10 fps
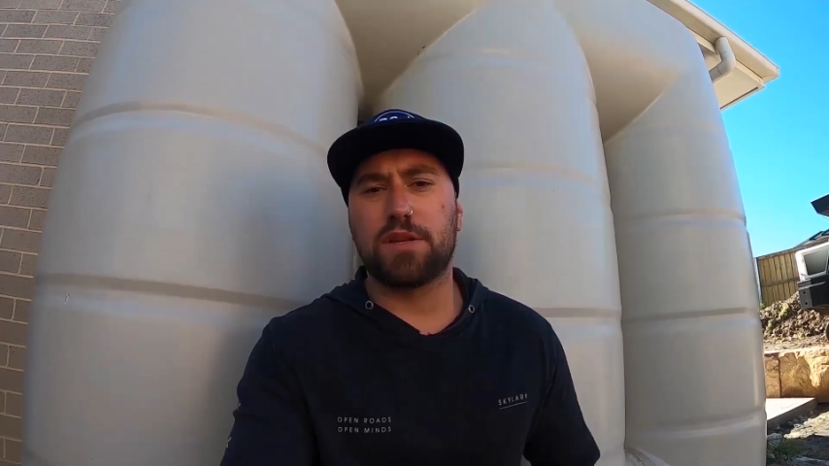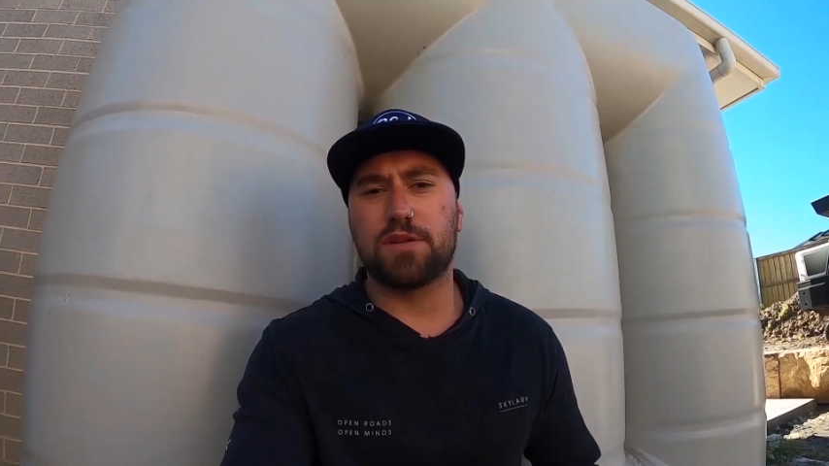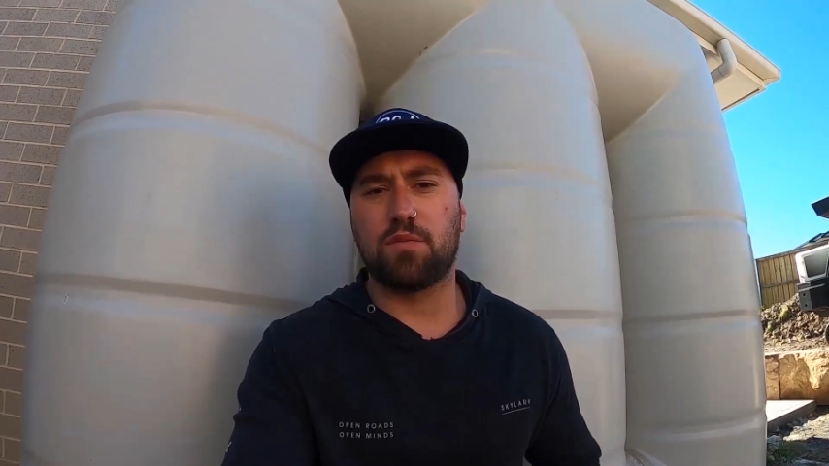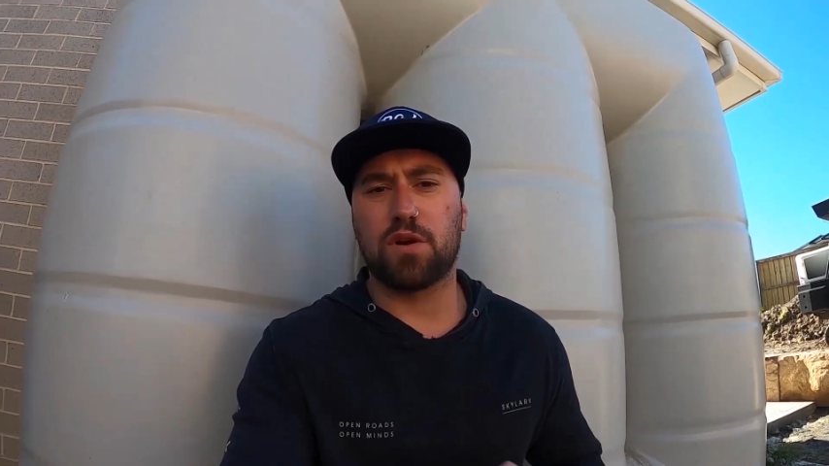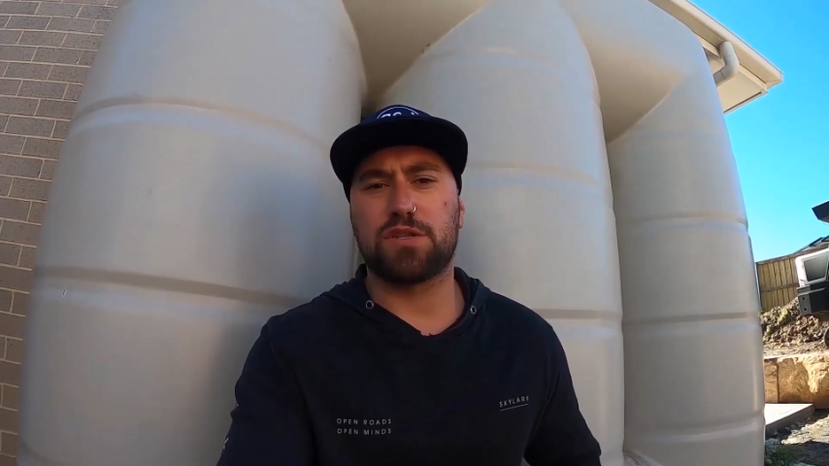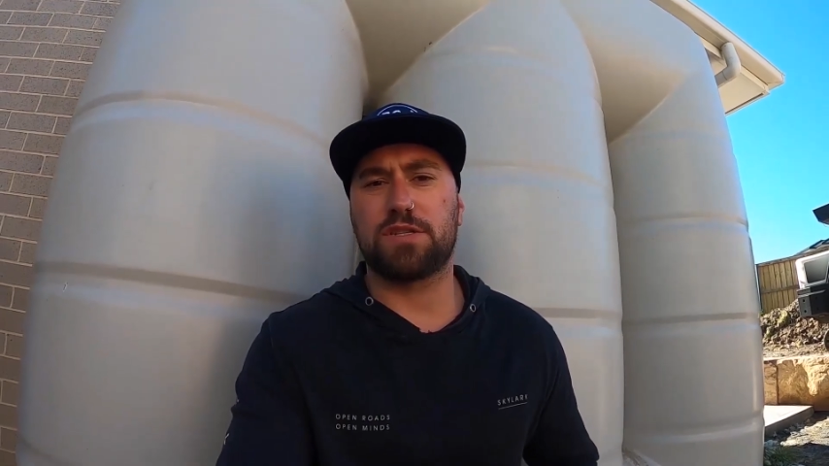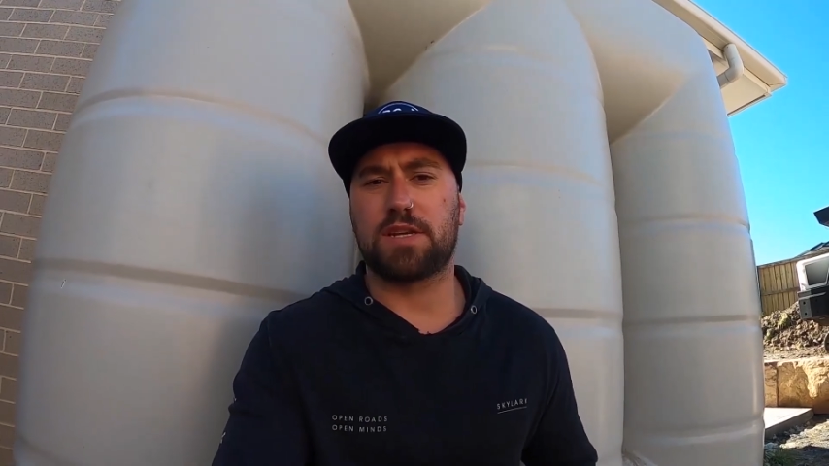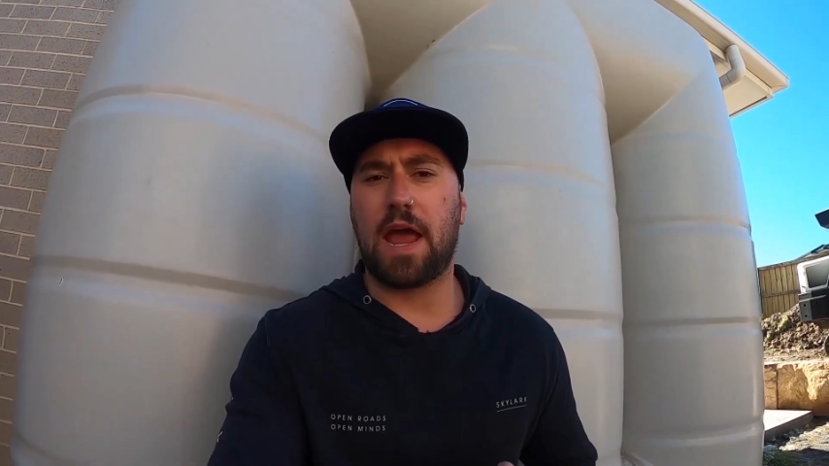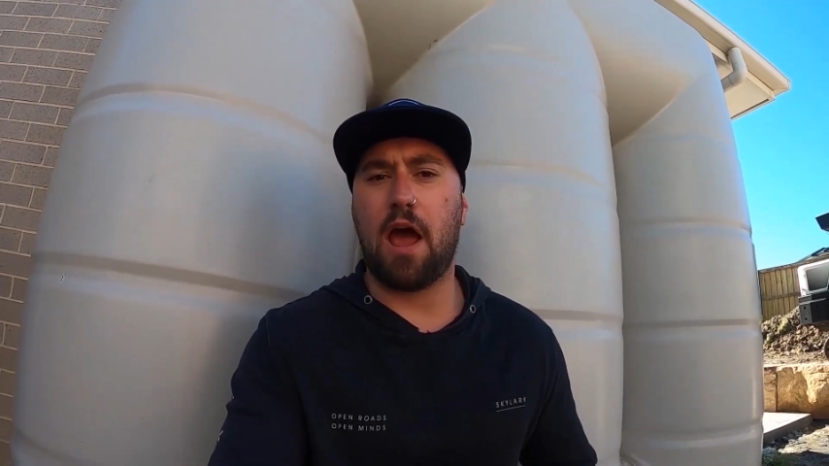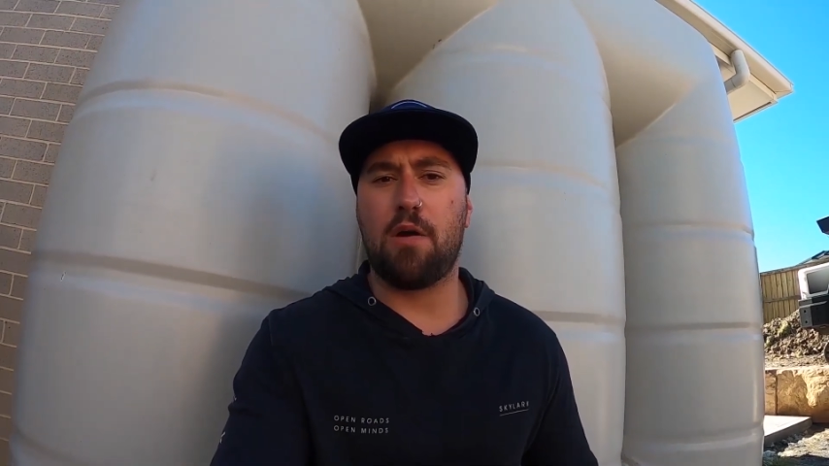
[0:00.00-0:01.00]
to watch as
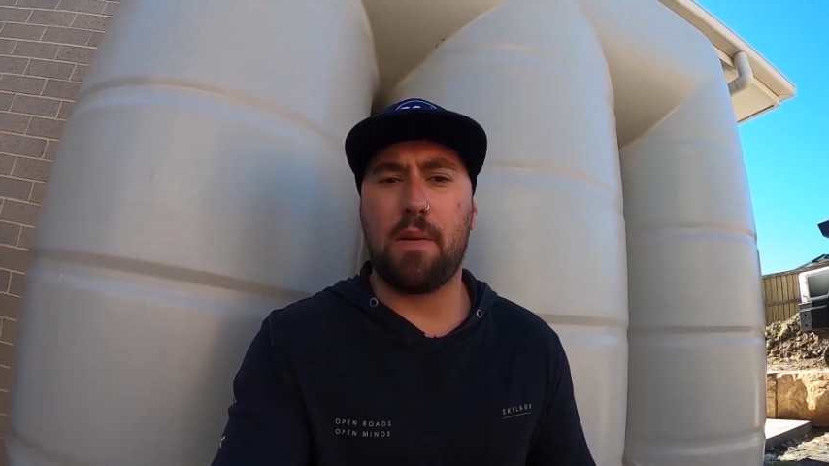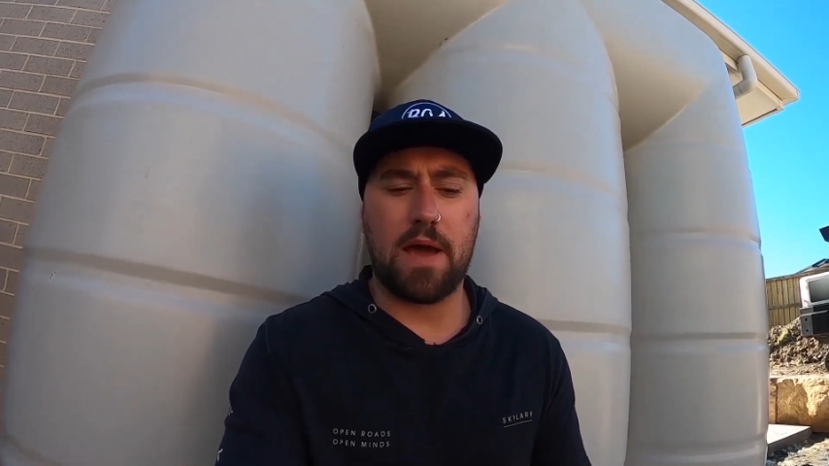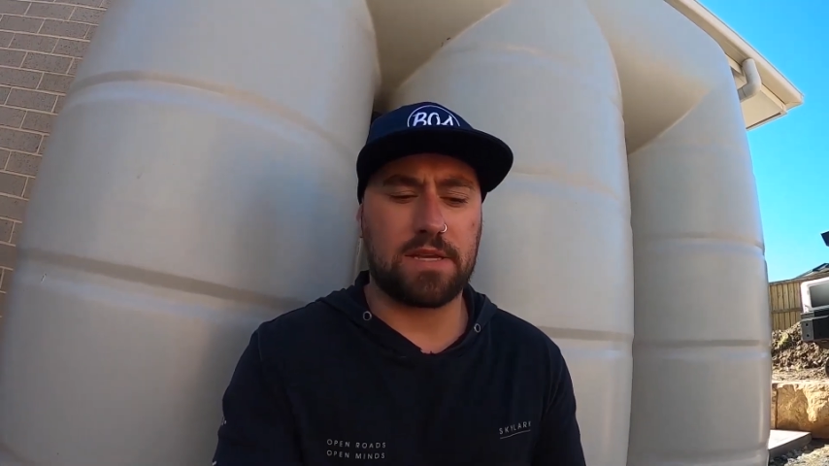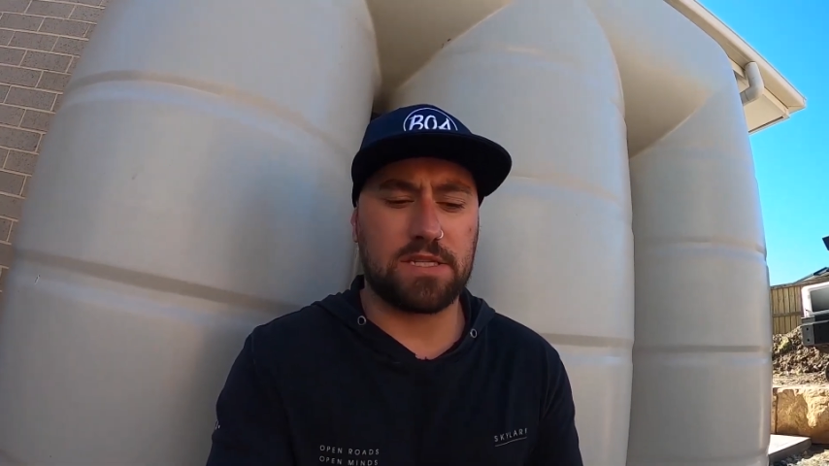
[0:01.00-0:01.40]
the carapace